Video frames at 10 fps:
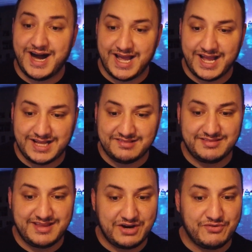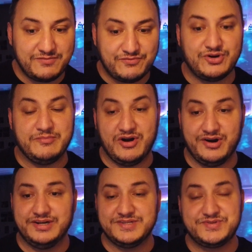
I got their vibe from her.